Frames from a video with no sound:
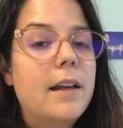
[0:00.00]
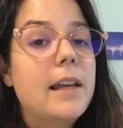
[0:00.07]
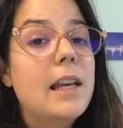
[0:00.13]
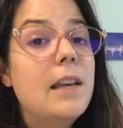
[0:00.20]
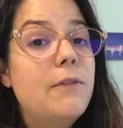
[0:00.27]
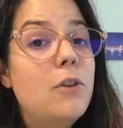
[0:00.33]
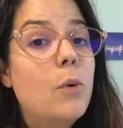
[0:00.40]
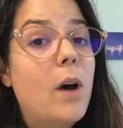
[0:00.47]

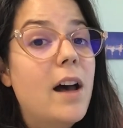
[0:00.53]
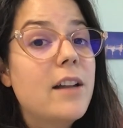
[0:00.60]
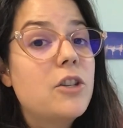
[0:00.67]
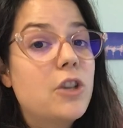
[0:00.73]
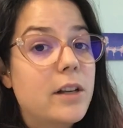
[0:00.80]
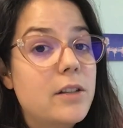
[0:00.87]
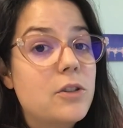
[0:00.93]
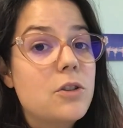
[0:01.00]
If you are
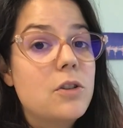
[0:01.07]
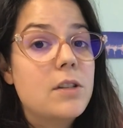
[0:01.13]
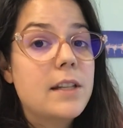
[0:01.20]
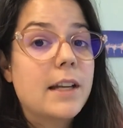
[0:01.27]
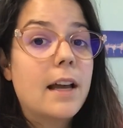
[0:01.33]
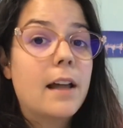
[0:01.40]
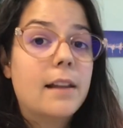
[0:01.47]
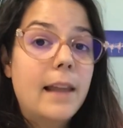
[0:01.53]
just
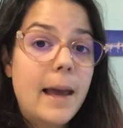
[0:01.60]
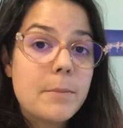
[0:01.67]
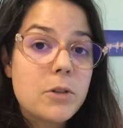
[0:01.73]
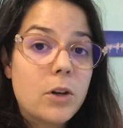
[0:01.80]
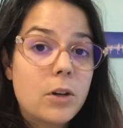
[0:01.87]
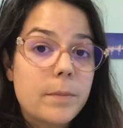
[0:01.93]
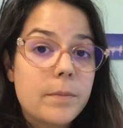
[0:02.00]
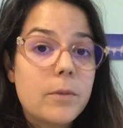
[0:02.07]
using a
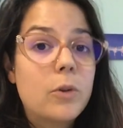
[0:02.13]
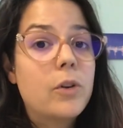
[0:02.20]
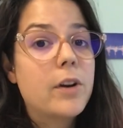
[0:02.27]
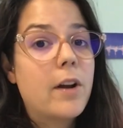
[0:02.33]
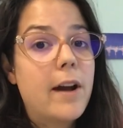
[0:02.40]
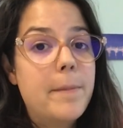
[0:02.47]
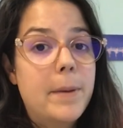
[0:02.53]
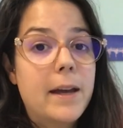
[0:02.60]
laptop or an
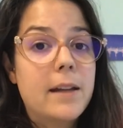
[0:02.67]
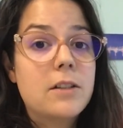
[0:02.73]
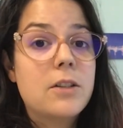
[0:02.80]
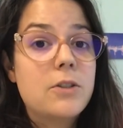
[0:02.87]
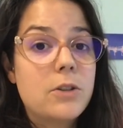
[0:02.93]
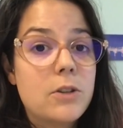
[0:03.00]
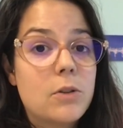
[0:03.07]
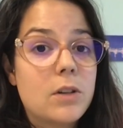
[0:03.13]
iPad to
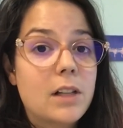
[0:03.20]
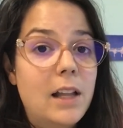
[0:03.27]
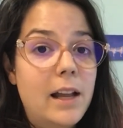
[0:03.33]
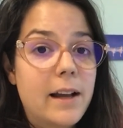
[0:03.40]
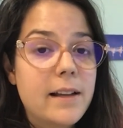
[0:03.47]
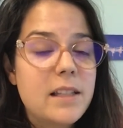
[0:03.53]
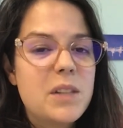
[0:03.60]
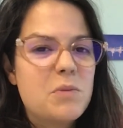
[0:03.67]
do your
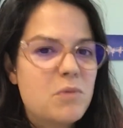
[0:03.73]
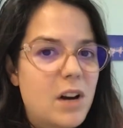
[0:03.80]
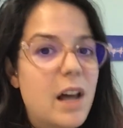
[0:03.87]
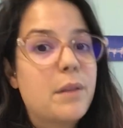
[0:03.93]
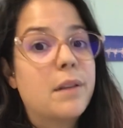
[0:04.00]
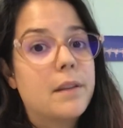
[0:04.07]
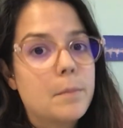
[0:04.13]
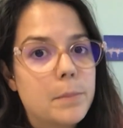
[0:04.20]
class
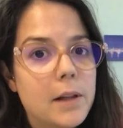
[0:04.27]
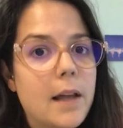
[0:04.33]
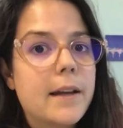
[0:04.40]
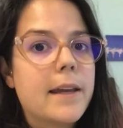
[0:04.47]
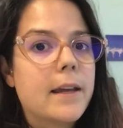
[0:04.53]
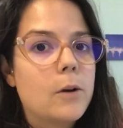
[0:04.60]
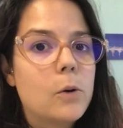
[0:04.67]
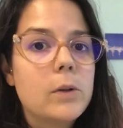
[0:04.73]
rather than
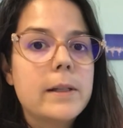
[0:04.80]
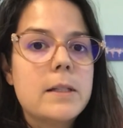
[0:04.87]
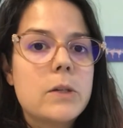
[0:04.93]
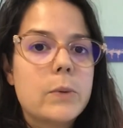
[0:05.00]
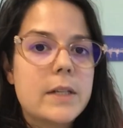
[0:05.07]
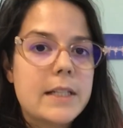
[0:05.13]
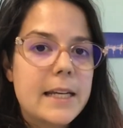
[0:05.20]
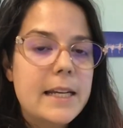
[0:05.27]
plugging it all into
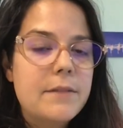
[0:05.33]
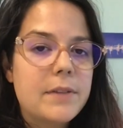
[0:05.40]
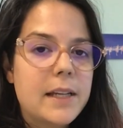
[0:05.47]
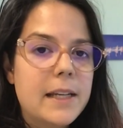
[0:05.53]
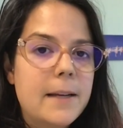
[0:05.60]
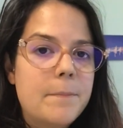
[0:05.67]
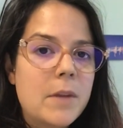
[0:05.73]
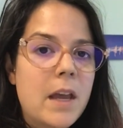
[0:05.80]
a
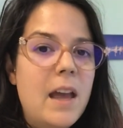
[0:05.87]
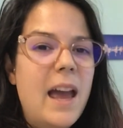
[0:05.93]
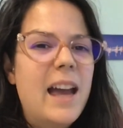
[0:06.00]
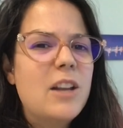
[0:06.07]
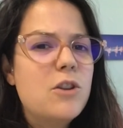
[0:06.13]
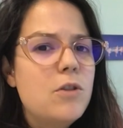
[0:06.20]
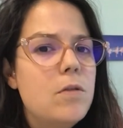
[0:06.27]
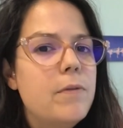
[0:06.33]
TV,
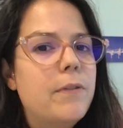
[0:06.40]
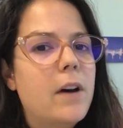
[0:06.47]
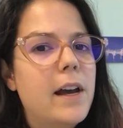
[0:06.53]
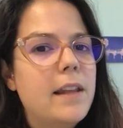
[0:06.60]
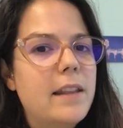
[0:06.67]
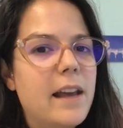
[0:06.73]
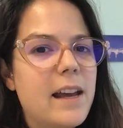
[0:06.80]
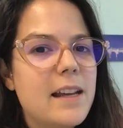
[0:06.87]
and you
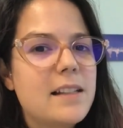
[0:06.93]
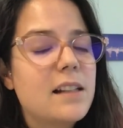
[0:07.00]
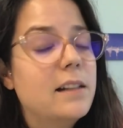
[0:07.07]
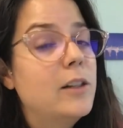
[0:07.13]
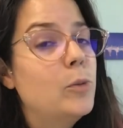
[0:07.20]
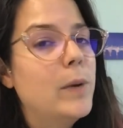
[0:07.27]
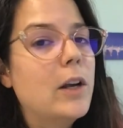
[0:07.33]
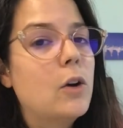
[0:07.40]
find that it's a
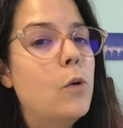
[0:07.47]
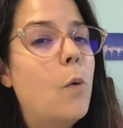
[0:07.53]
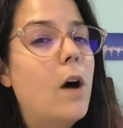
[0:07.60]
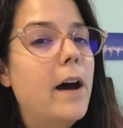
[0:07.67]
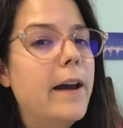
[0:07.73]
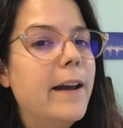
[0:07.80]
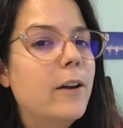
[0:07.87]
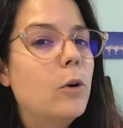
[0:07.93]
little bit
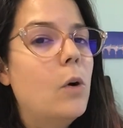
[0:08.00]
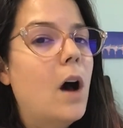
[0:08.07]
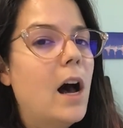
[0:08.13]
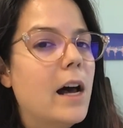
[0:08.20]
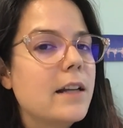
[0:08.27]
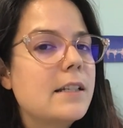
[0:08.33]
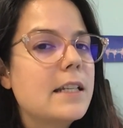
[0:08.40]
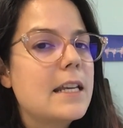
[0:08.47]
quiet or
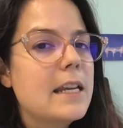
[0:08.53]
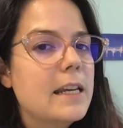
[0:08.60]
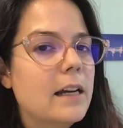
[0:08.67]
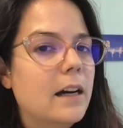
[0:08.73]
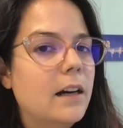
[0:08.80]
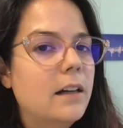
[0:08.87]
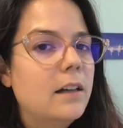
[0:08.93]
hard to hear,